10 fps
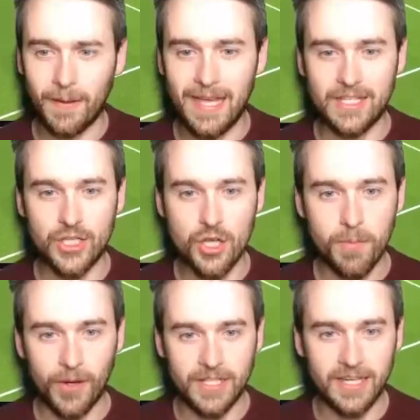place, 2
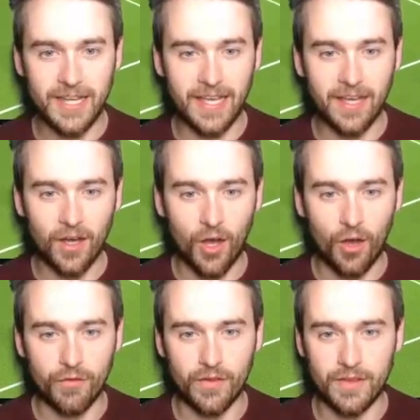points clear
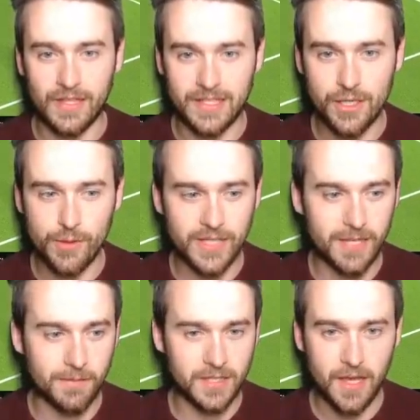of the 2
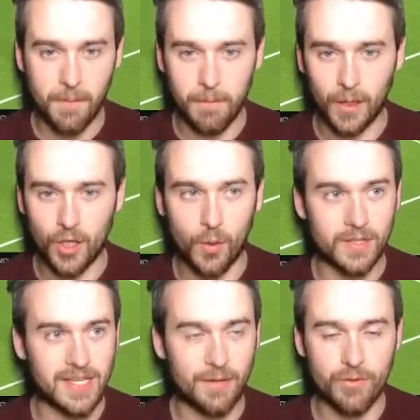teams below
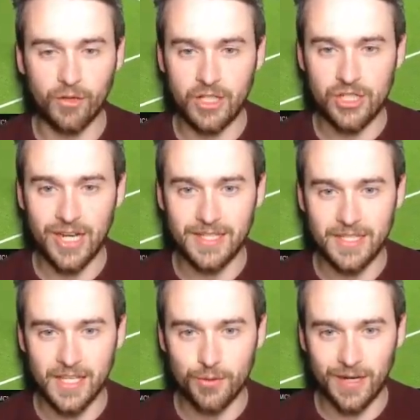us, and we've got a
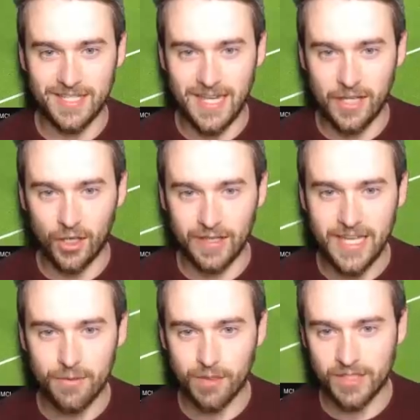chance to extend our
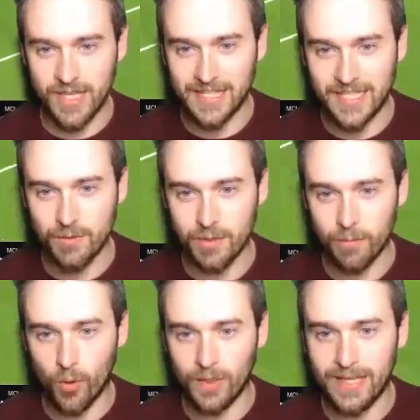lead with Sensi with the
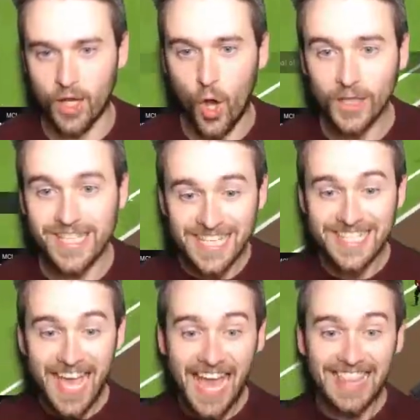ball in.
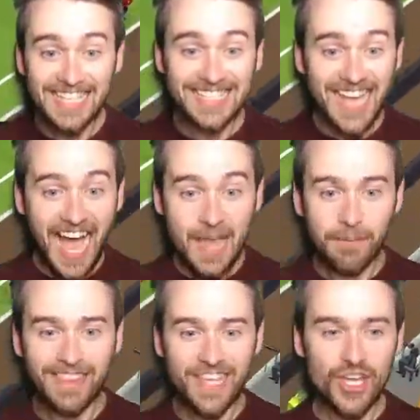Hotti's there this time,
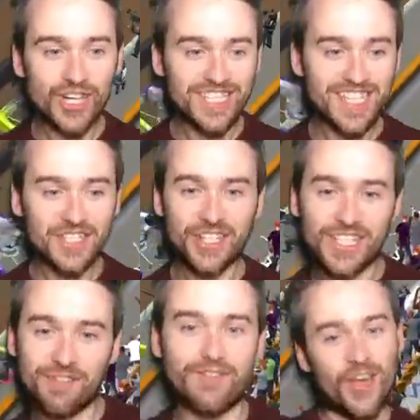and the youngster's got
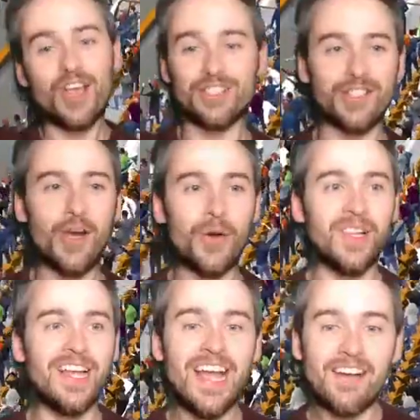his first
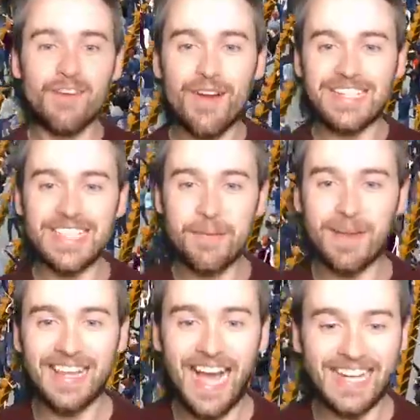goal for Inter
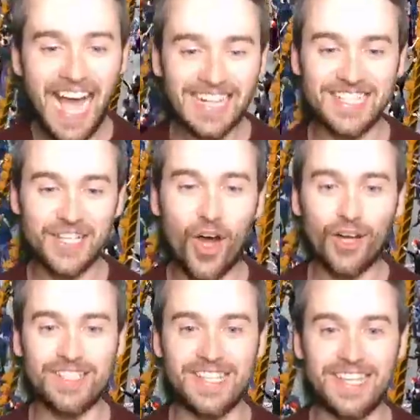Milan. Andy
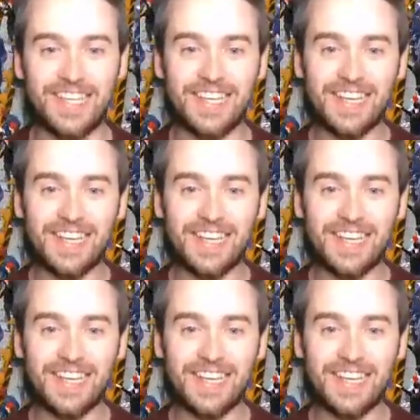Hotti